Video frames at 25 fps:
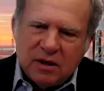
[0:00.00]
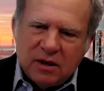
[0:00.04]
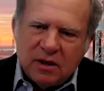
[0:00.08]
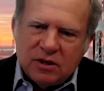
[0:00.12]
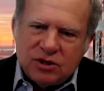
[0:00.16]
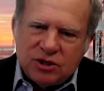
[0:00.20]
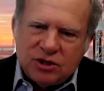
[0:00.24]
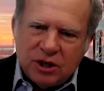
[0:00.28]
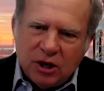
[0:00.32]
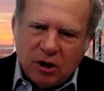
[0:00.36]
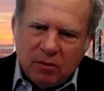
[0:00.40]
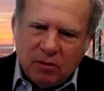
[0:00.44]

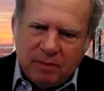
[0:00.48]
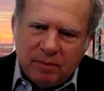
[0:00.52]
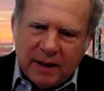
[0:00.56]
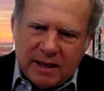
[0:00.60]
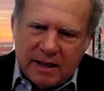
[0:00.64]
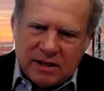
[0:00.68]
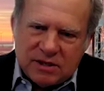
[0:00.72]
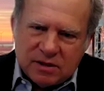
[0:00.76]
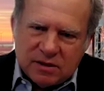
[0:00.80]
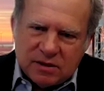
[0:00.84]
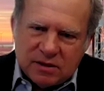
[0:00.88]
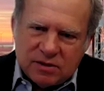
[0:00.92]
shale
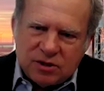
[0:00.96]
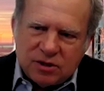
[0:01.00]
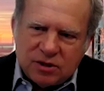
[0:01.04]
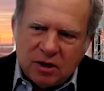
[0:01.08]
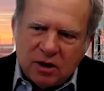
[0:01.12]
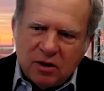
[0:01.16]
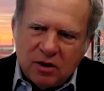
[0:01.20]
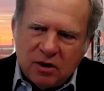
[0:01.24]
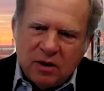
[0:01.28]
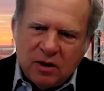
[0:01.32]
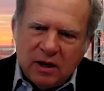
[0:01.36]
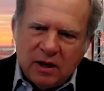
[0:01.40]
basins.
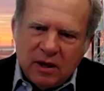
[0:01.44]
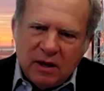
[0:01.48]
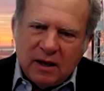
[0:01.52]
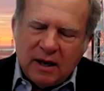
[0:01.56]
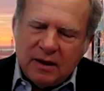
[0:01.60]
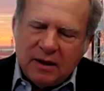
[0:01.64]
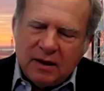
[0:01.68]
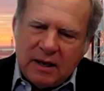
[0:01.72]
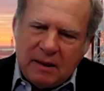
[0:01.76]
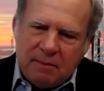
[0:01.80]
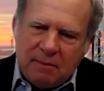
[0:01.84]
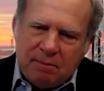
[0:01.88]
So
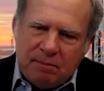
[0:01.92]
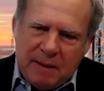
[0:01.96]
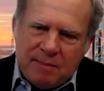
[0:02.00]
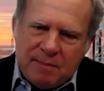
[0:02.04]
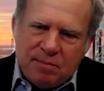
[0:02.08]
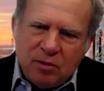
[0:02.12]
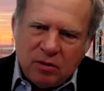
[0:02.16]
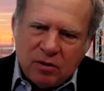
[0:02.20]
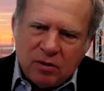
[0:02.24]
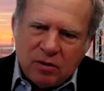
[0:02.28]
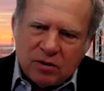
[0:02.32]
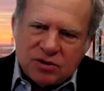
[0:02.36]
I think
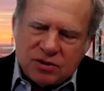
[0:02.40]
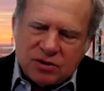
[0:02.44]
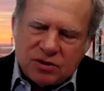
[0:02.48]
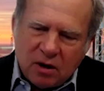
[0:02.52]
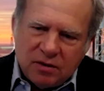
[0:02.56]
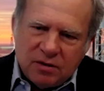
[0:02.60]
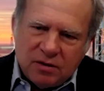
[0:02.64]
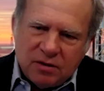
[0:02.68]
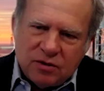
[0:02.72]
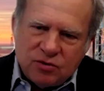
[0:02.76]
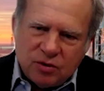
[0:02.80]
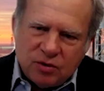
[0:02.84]
people are
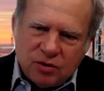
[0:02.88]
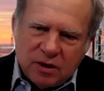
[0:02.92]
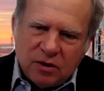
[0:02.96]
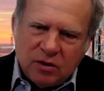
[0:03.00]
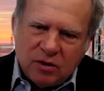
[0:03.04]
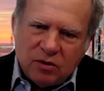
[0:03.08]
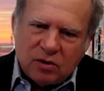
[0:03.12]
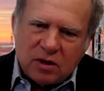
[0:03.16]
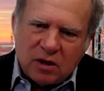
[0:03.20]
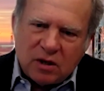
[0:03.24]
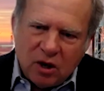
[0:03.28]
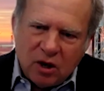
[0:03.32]
starting to
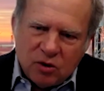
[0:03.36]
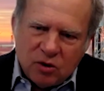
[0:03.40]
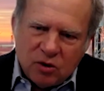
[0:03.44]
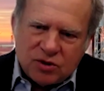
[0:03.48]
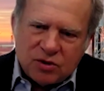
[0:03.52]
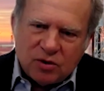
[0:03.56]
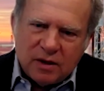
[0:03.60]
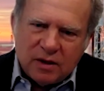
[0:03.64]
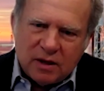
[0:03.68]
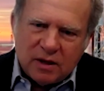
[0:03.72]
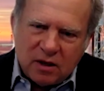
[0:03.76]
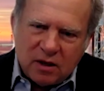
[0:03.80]
drill
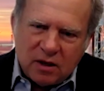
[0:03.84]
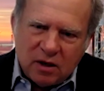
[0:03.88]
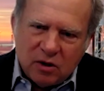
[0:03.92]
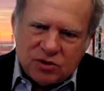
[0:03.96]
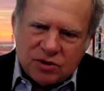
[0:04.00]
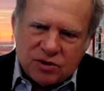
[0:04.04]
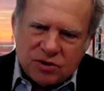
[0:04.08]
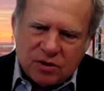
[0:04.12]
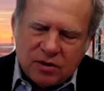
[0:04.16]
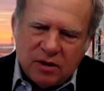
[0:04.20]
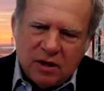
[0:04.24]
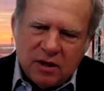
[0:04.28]
closer and
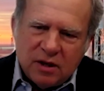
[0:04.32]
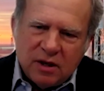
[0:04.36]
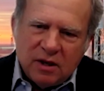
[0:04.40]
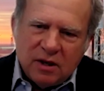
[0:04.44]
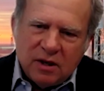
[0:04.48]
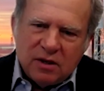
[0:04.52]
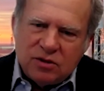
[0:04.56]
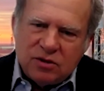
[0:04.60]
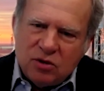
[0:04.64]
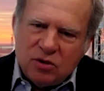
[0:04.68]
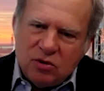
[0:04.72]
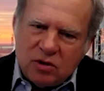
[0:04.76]
closer,
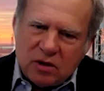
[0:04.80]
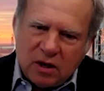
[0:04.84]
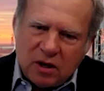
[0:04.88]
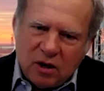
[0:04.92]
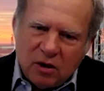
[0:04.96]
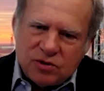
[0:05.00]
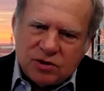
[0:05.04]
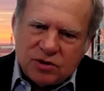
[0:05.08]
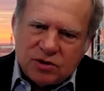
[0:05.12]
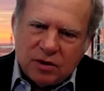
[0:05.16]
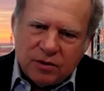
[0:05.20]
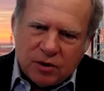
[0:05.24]
too
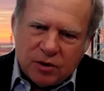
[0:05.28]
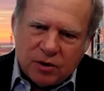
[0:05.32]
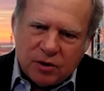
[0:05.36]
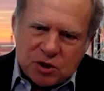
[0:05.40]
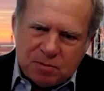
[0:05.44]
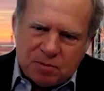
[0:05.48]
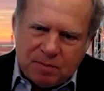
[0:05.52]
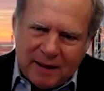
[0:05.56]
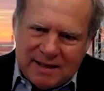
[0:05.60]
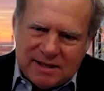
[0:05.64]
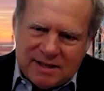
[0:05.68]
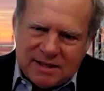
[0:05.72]
close on their
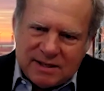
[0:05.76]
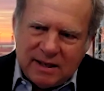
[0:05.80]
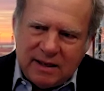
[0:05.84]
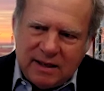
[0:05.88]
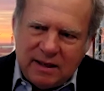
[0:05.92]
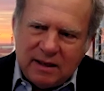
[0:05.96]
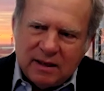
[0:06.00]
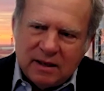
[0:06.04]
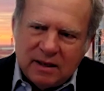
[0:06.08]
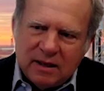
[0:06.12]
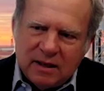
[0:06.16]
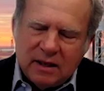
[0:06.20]

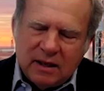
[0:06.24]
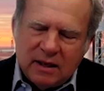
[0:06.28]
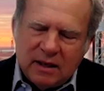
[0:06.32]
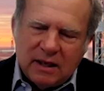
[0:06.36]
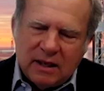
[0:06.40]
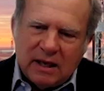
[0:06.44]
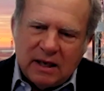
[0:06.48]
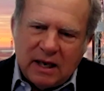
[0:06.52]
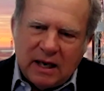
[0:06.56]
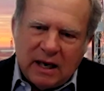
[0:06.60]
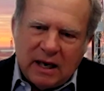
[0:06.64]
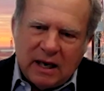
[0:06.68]
spacing.
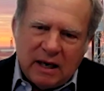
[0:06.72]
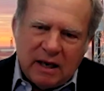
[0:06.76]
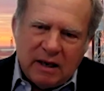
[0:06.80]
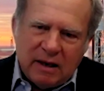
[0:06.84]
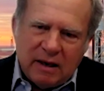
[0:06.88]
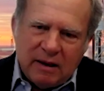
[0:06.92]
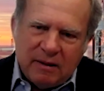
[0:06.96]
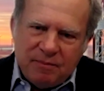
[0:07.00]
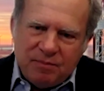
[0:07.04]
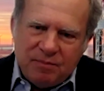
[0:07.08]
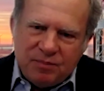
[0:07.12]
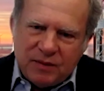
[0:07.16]

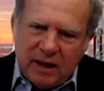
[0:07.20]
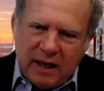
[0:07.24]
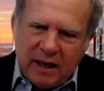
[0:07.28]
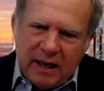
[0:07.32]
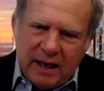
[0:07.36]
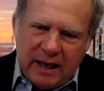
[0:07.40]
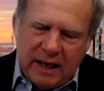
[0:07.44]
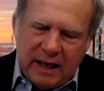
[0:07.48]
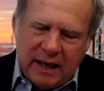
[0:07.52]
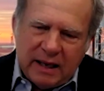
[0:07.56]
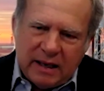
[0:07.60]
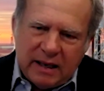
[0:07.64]

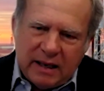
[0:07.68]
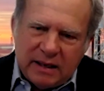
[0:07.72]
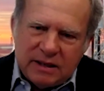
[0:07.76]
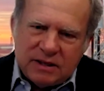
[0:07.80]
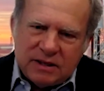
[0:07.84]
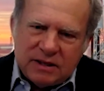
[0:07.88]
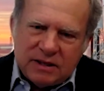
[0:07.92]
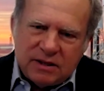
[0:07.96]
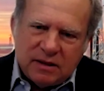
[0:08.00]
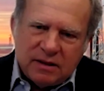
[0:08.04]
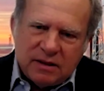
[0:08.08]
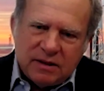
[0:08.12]

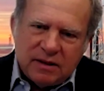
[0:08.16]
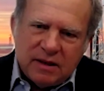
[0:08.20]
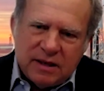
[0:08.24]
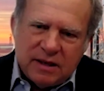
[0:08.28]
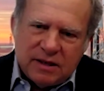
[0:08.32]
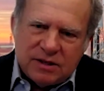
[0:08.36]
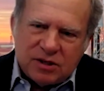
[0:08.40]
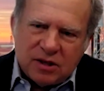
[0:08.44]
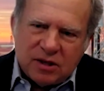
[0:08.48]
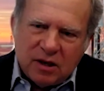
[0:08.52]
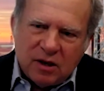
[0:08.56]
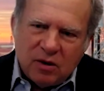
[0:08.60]
And
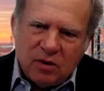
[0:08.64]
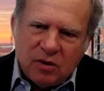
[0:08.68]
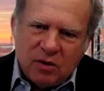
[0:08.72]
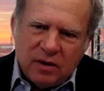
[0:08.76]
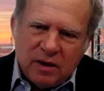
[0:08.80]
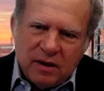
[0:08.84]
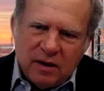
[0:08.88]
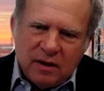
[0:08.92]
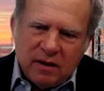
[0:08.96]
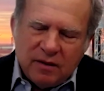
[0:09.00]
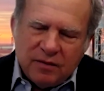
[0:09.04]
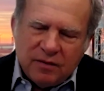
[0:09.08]

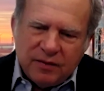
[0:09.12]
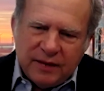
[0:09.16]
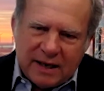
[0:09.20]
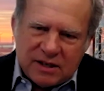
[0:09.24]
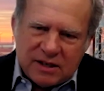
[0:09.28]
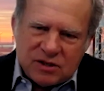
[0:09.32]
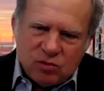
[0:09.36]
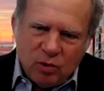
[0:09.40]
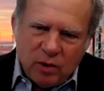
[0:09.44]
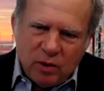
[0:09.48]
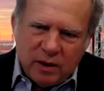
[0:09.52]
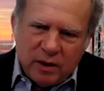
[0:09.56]
so
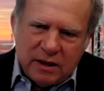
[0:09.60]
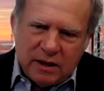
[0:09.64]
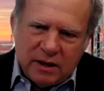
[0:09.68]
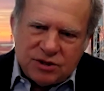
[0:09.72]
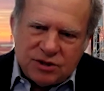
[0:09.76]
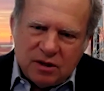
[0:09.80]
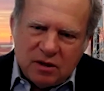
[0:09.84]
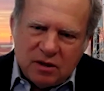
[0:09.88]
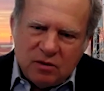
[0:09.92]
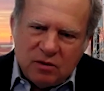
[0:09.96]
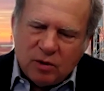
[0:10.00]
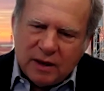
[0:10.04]
that's one
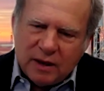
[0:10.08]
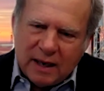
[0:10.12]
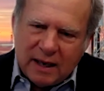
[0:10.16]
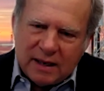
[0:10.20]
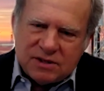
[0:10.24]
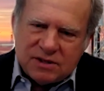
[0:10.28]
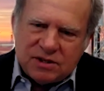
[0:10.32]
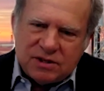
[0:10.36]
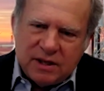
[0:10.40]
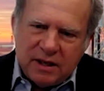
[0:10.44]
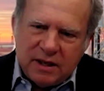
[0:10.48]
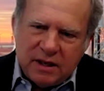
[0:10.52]
issue. We're
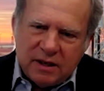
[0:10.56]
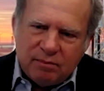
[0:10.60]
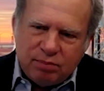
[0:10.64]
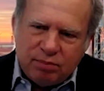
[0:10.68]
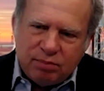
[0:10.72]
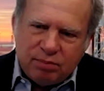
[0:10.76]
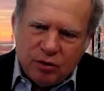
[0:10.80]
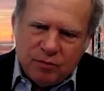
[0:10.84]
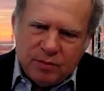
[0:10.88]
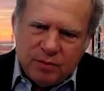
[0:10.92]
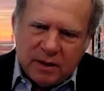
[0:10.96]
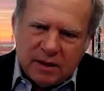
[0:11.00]
not seeing
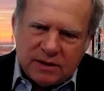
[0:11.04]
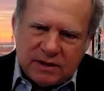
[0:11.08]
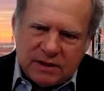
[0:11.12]
improvement in the